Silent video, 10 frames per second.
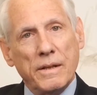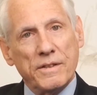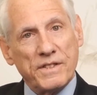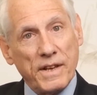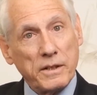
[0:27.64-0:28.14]

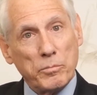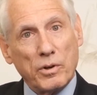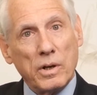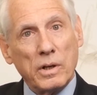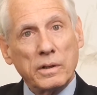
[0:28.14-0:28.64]
The second
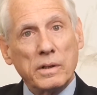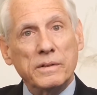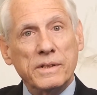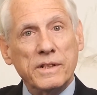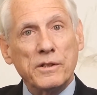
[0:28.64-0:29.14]
prong
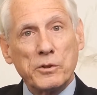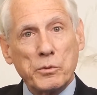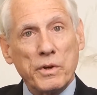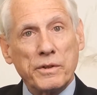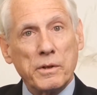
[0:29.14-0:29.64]

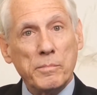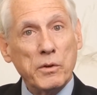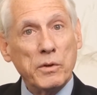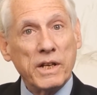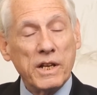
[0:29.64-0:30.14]
deals with
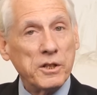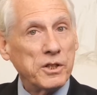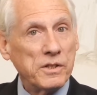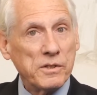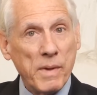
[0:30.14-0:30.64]

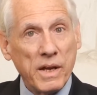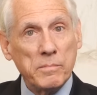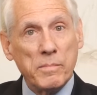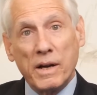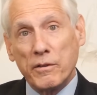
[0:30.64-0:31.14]
communications
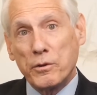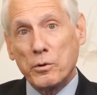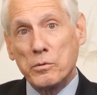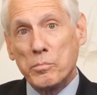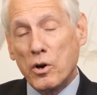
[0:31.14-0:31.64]
made by
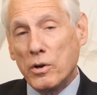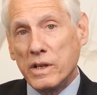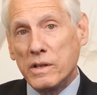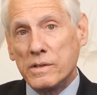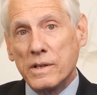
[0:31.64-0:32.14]
third
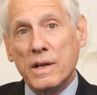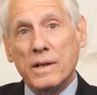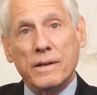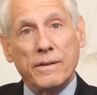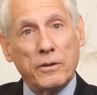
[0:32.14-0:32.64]
parties
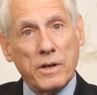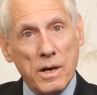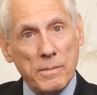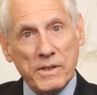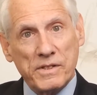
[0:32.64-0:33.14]
that are
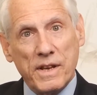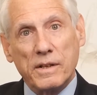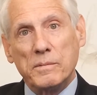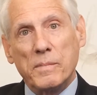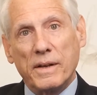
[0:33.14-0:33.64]

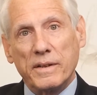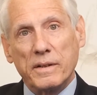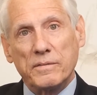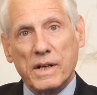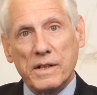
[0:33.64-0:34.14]
compensated by
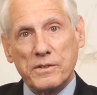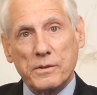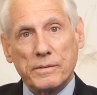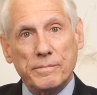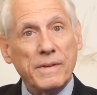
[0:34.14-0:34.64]
the
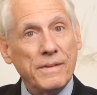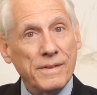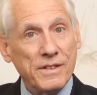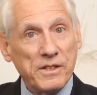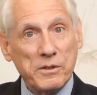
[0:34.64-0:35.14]
advisor.
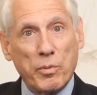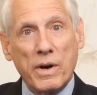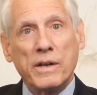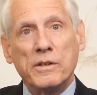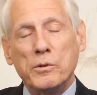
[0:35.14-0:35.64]
This is
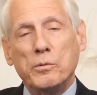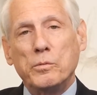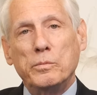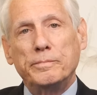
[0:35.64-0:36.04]
brand new.